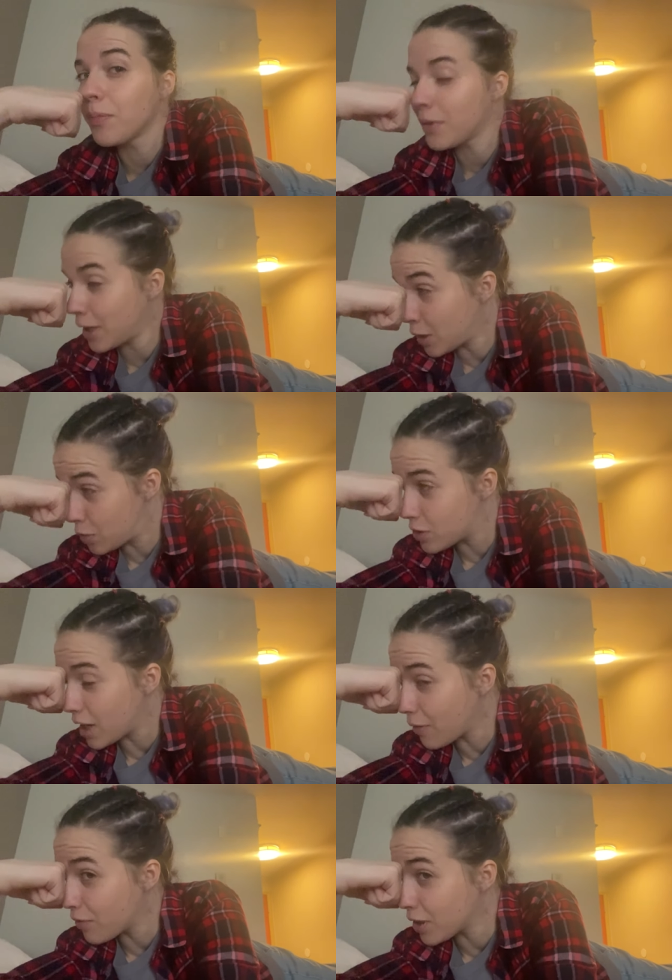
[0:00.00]
but I used to
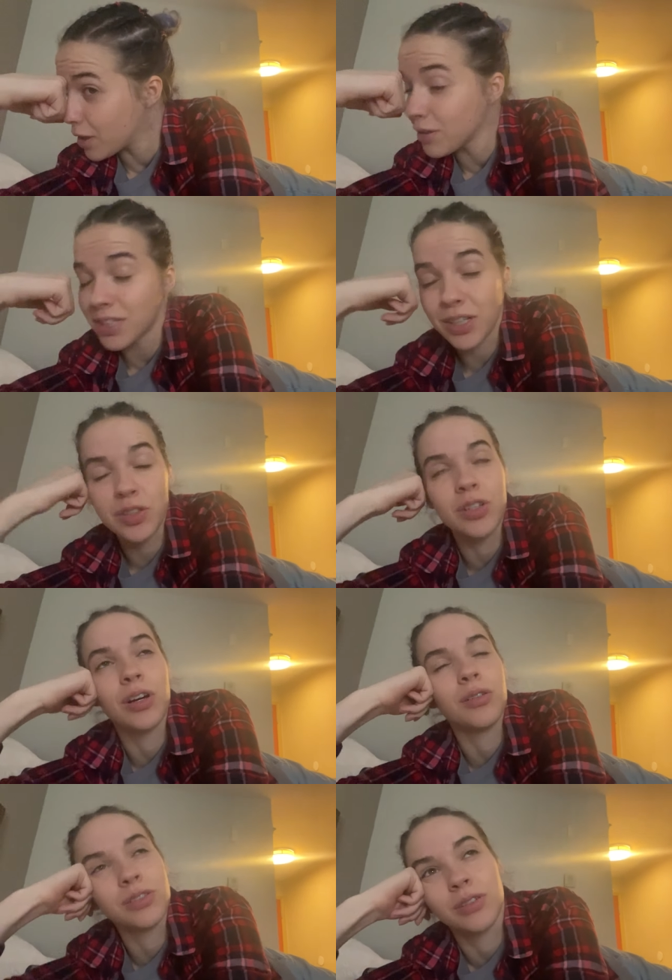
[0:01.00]
aim for here with Tang Soo
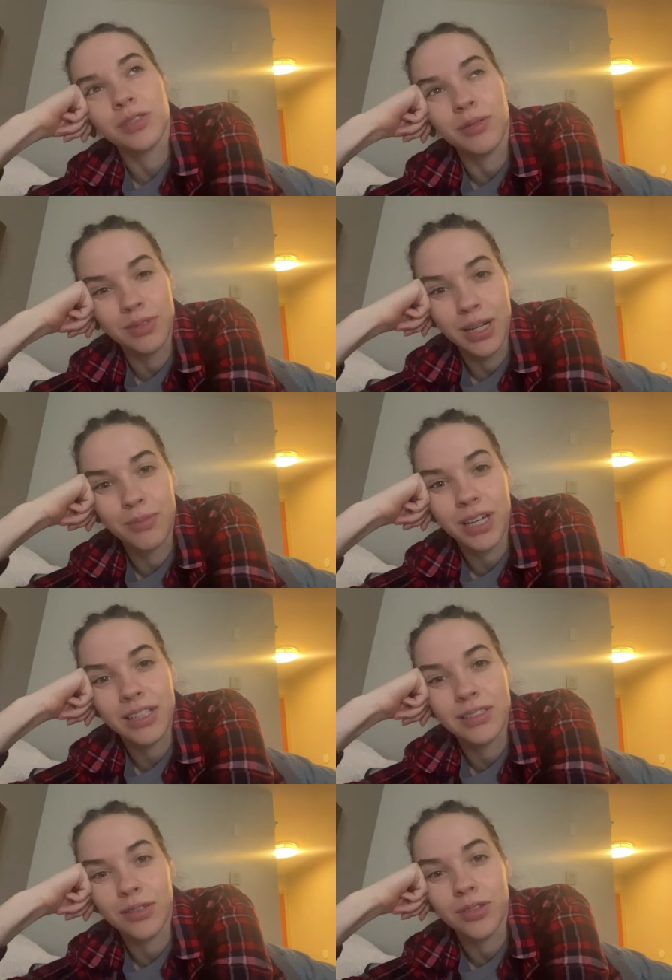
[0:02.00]
Do, and so sometimes I
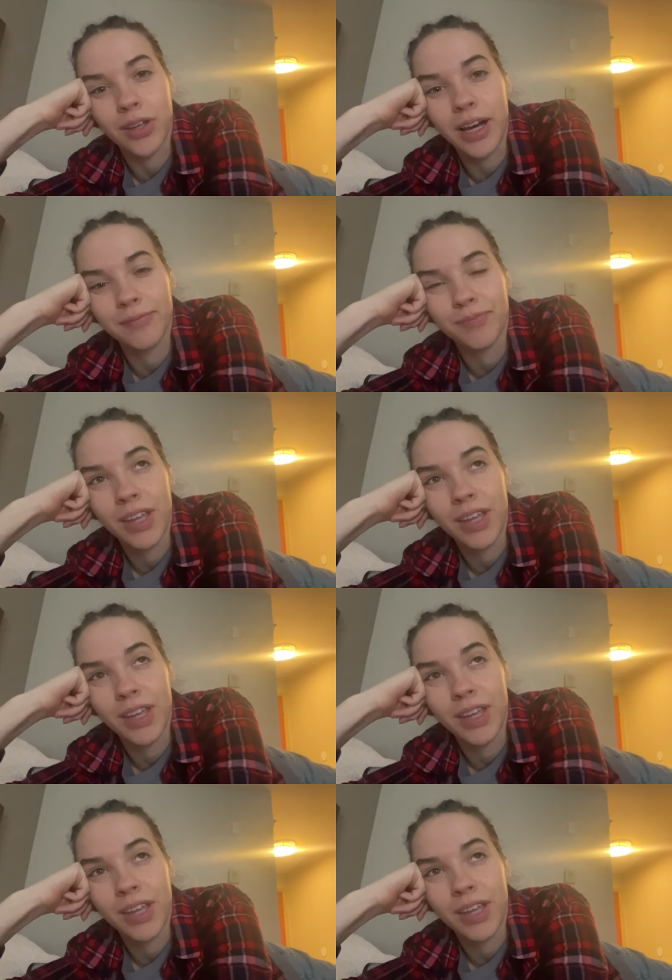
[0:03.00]
still do that.